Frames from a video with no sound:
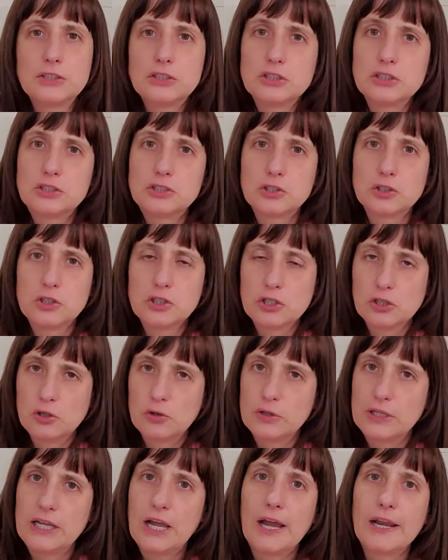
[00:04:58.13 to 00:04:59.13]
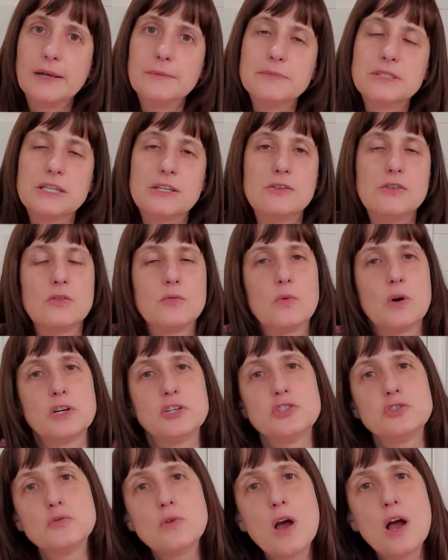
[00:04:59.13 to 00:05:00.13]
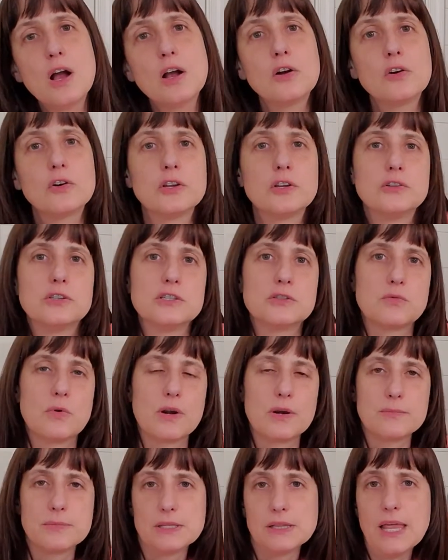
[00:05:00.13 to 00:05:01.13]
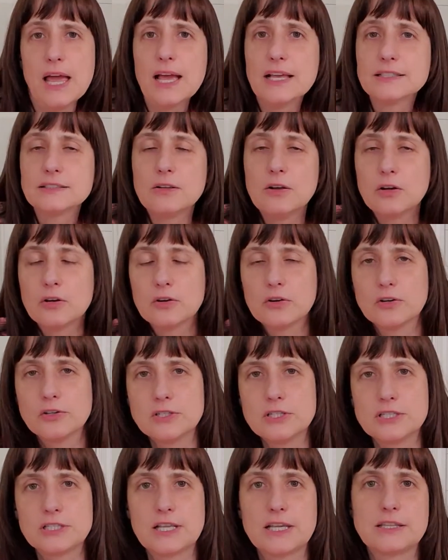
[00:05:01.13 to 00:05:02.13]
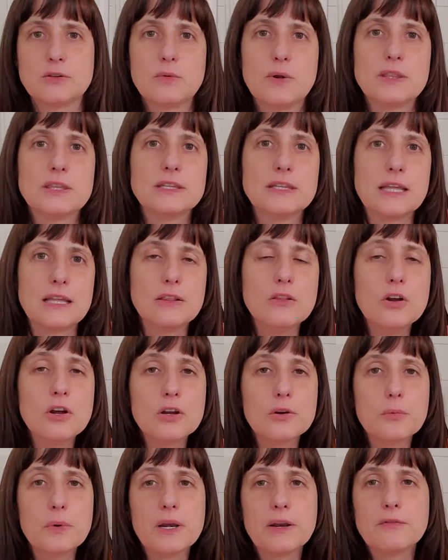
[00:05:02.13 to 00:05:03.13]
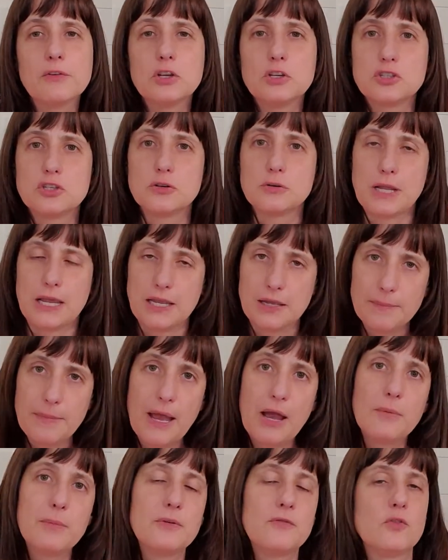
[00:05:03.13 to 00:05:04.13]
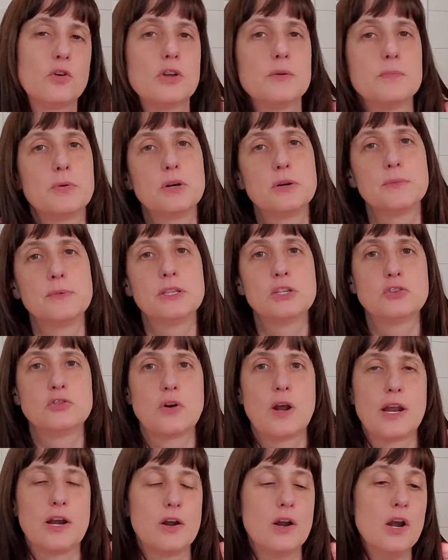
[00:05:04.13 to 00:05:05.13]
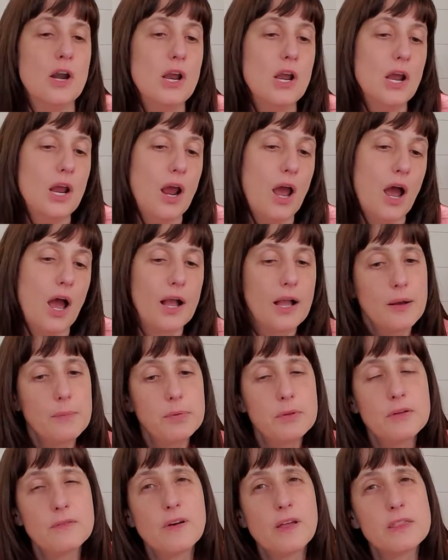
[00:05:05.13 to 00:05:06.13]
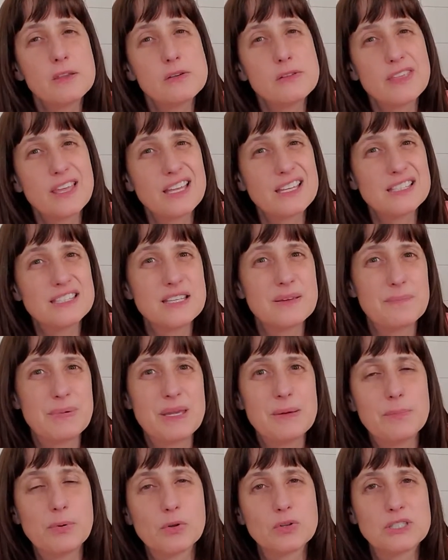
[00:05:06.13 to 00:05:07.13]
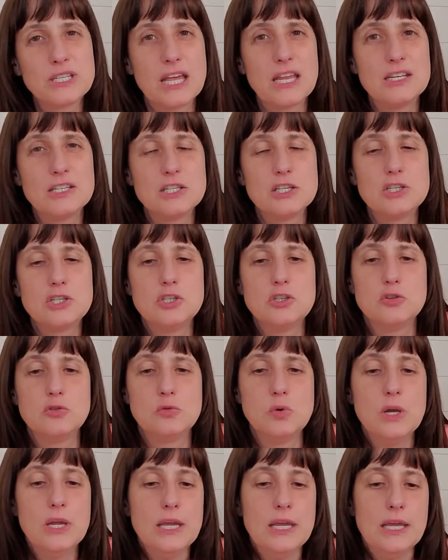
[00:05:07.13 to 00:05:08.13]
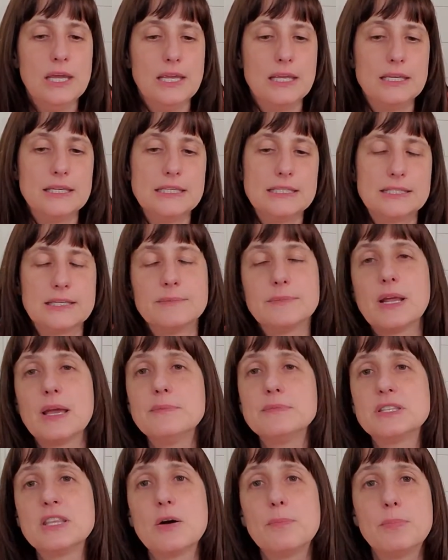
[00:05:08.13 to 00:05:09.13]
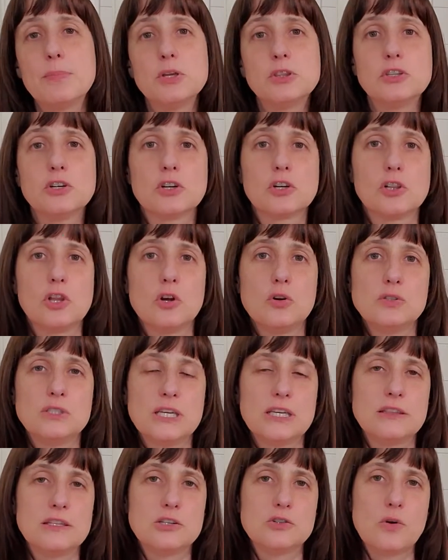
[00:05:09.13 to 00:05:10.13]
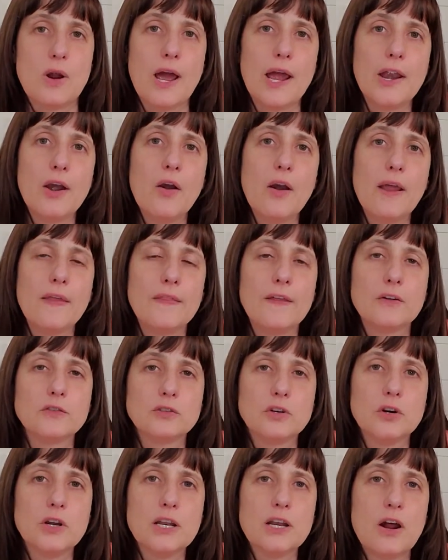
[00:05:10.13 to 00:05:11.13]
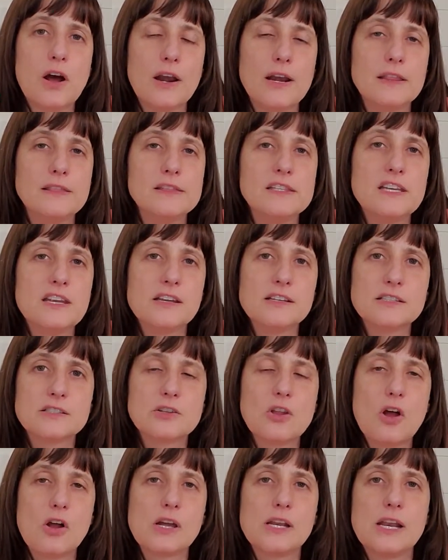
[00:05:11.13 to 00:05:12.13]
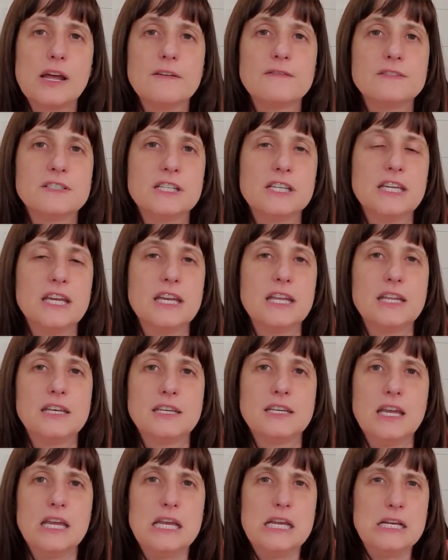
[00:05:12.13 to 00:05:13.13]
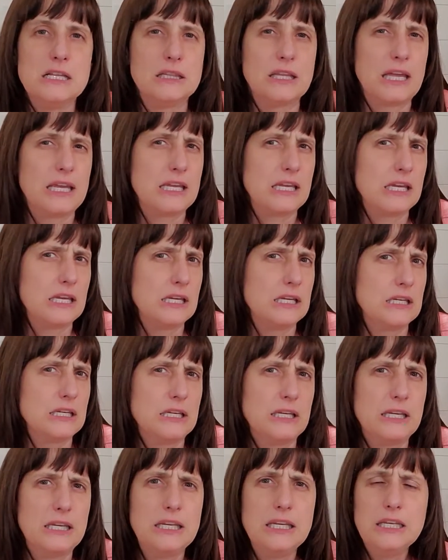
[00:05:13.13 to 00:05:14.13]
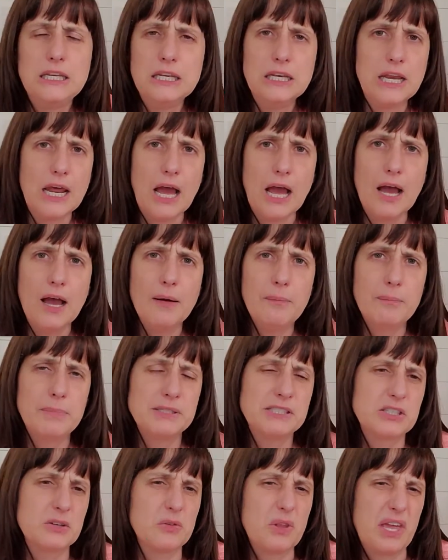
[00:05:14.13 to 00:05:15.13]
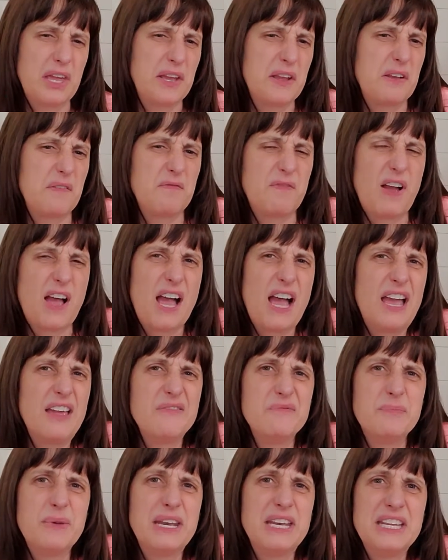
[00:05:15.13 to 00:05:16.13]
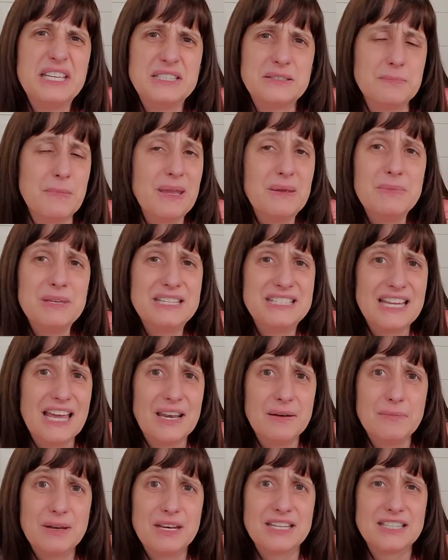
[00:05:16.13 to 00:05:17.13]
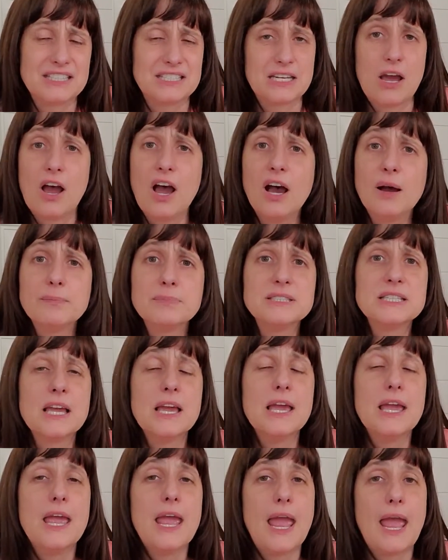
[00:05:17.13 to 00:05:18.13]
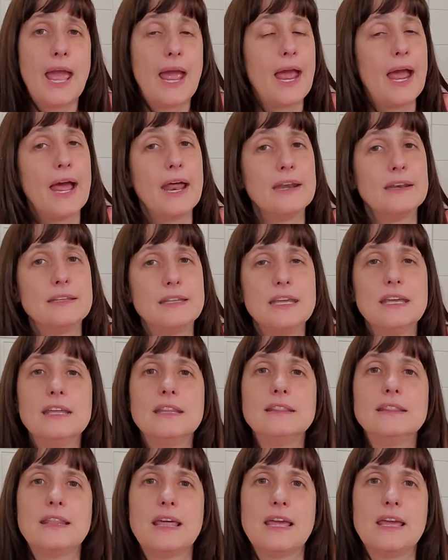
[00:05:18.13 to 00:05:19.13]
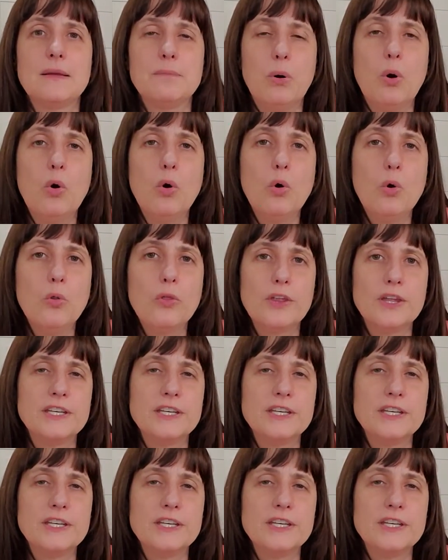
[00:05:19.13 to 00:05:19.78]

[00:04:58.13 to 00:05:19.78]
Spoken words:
certain clothing items that you don't want shrunk, or you just want them to last longer, or you just like the way that they look or whatever, you should take them out before you them in the dryer. A couple of other things that people tend to do is sometimes they'll put their clothes in the dryer and they'll turn it on and just long enough to get it like heated up, so like 5 minutes, maybe 10 minutes tops, and then they pull the